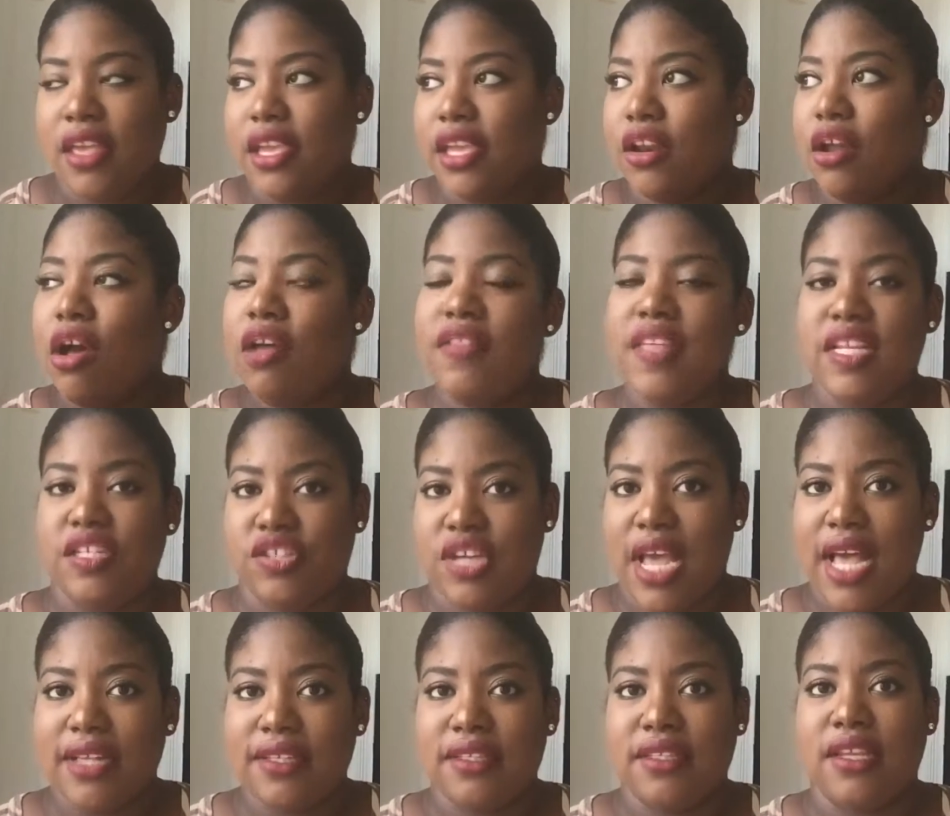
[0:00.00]
get all that
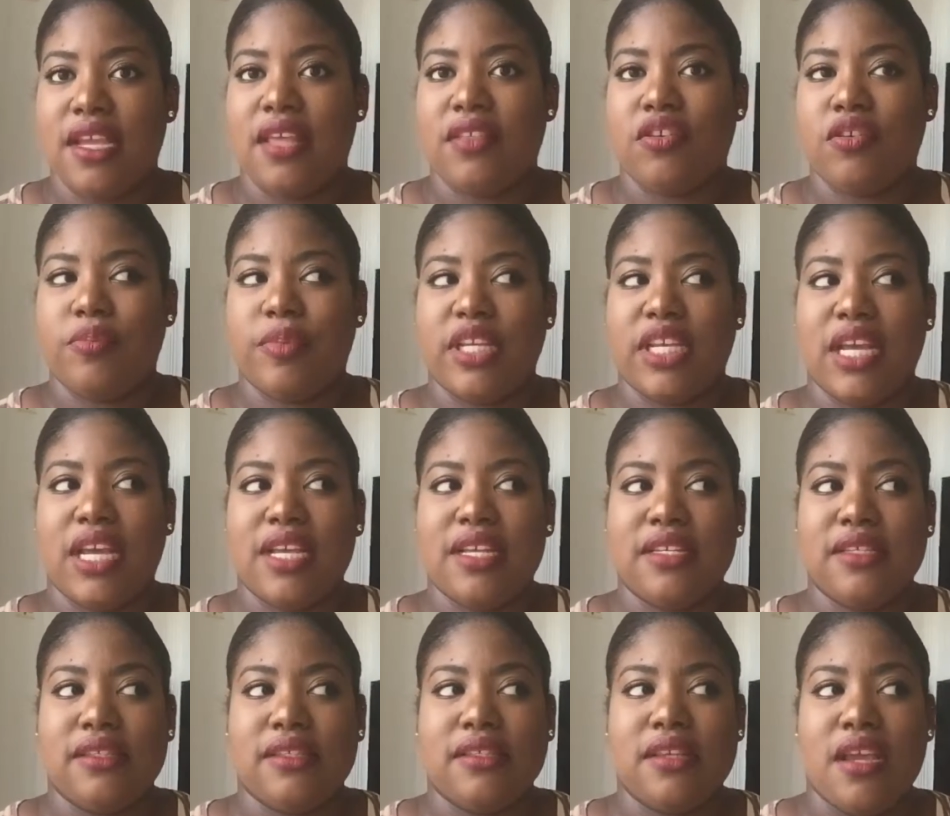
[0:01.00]
jazz together,
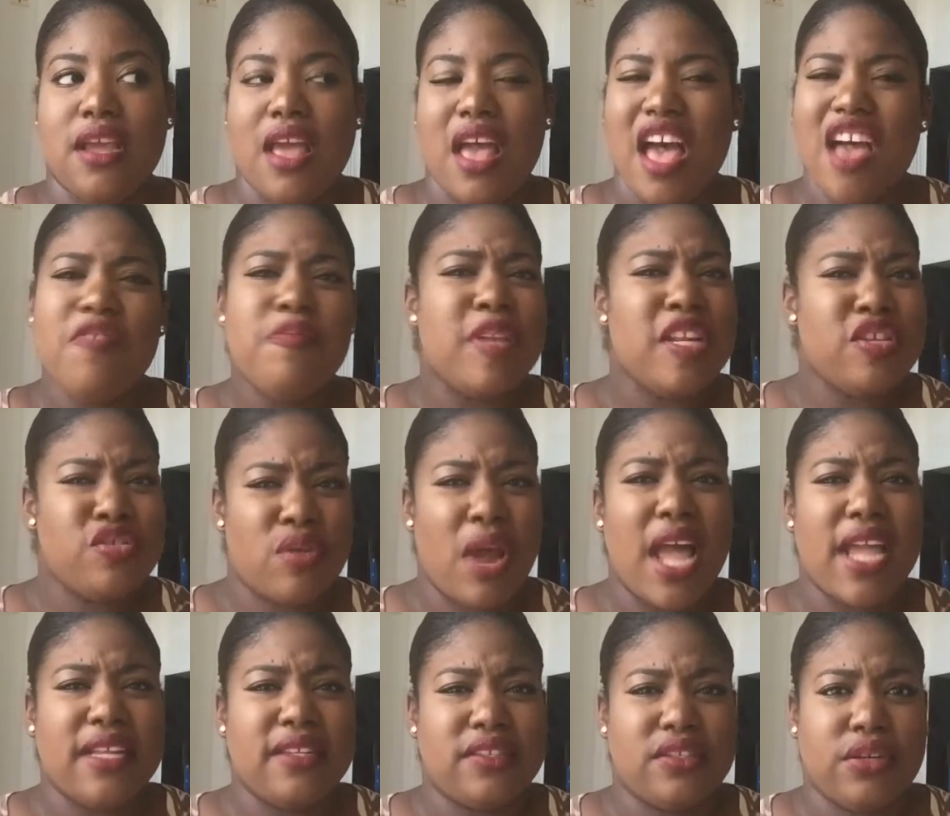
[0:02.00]
because I've been
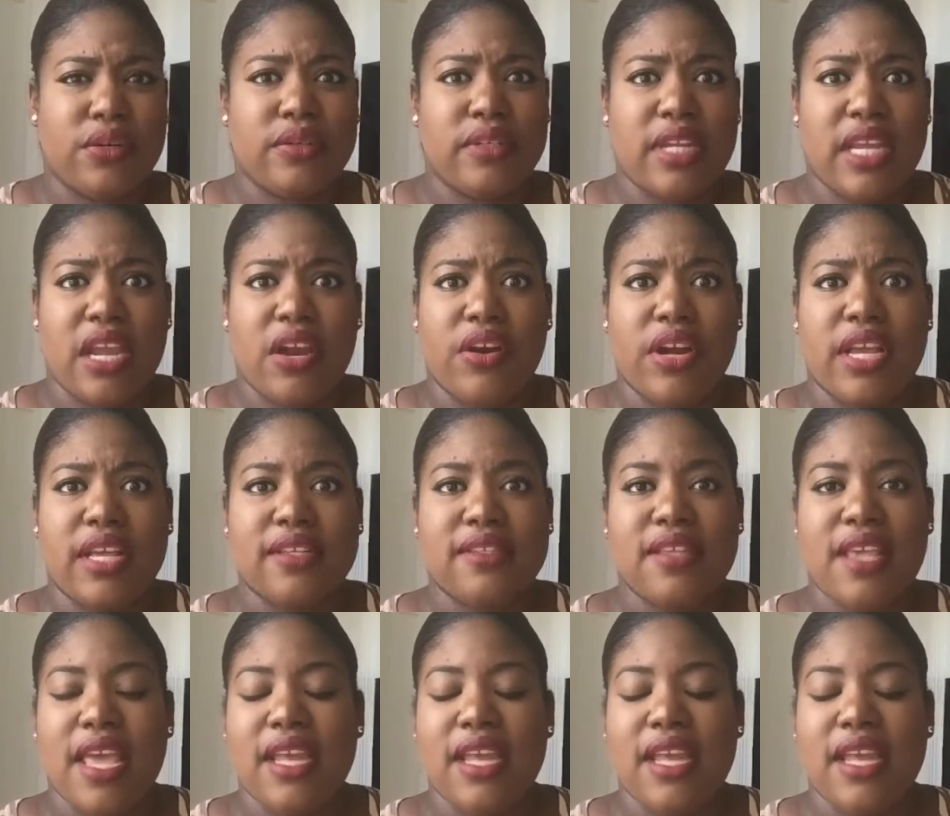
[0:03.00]
dry in certain areas,